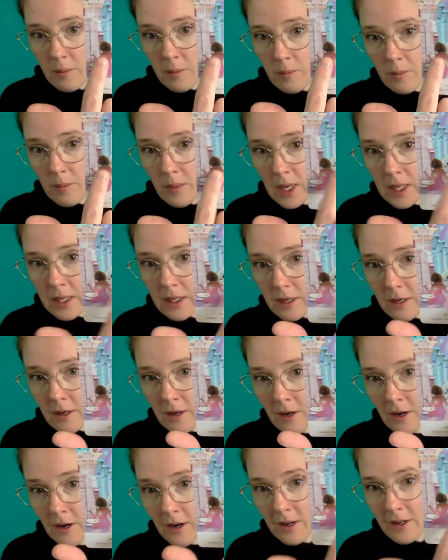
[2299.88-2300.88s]
mind and
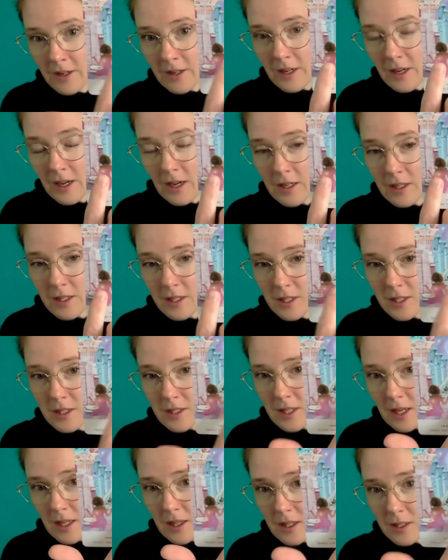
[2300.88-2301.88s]
heart, kind of. She's
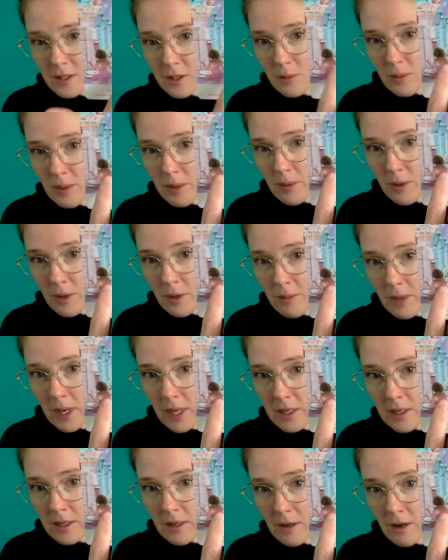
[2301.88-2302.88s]
saying the two people are
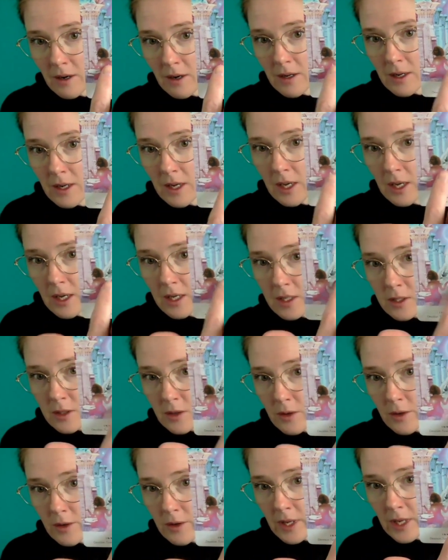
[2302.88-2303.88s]
mind and heart. So
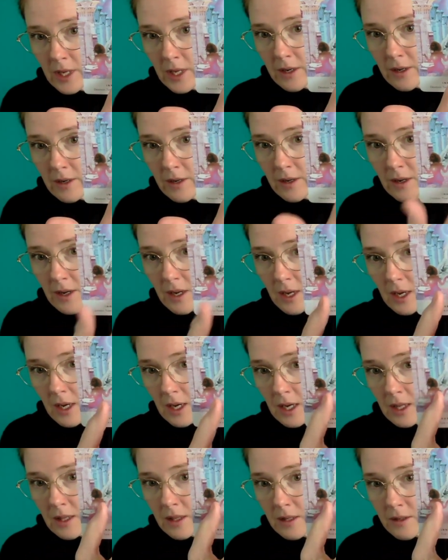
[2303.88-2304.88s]
they're here,
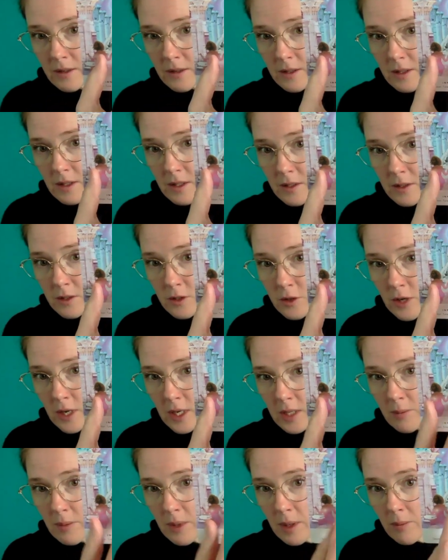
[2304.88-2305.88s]
and there's trying
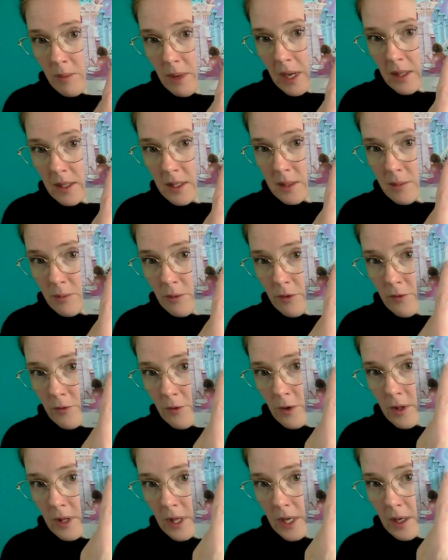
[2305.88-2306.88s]
to be a balance
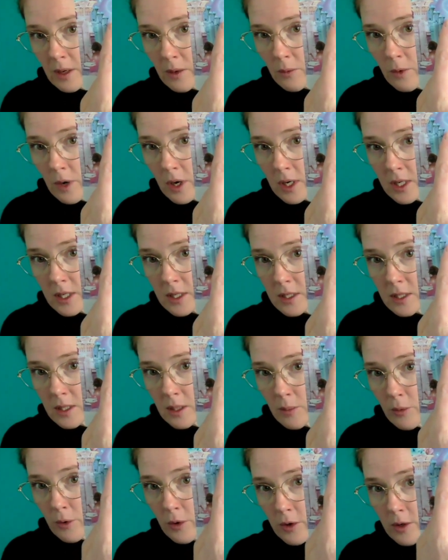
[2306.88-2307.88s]
before they can walk into the
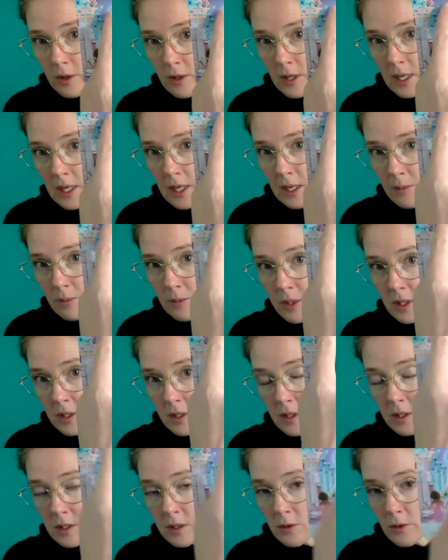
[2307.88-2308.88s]
portal and up to the
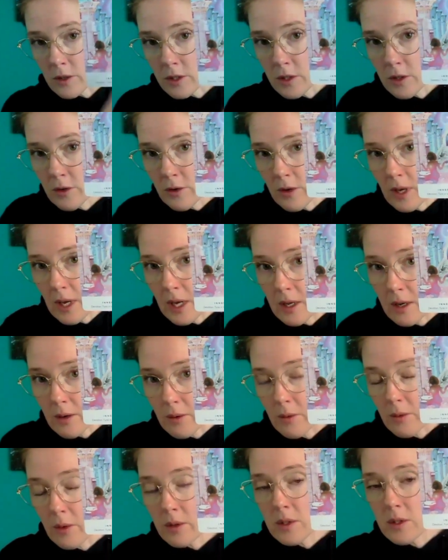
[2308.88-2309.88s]
source
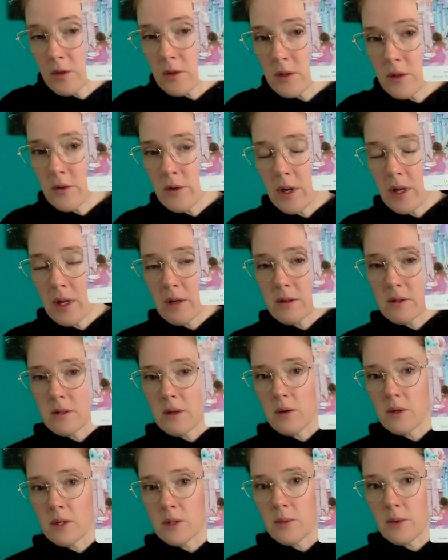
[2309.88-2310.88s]
creator. The source creator is
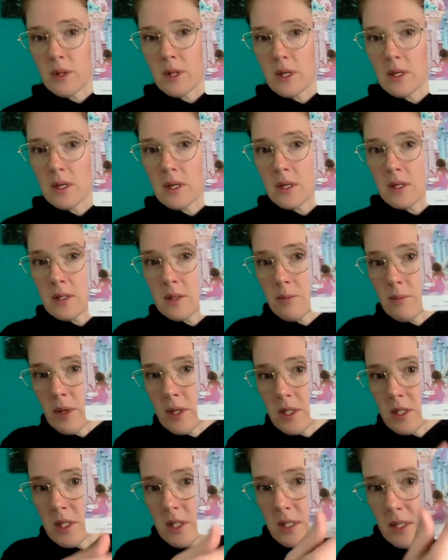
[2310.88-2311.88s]
always within us,
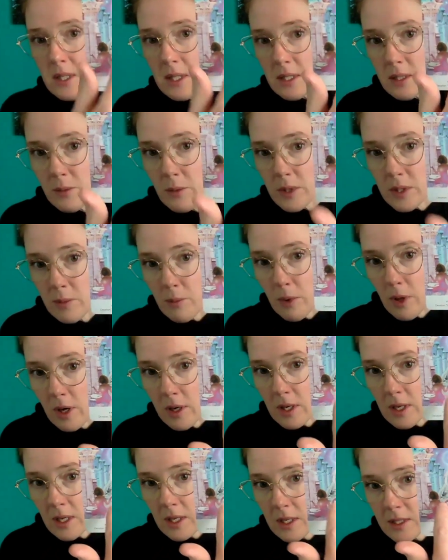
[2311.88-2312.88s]
but she says what's
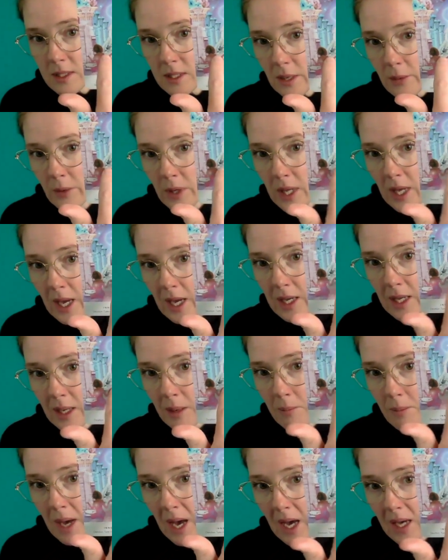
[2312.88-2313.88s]
blocking it is that we can't
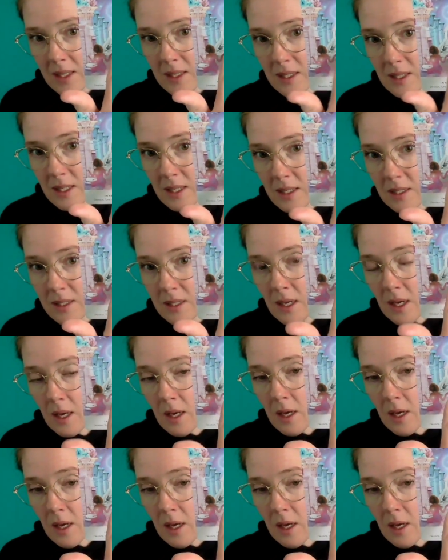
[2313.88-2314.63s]
get past this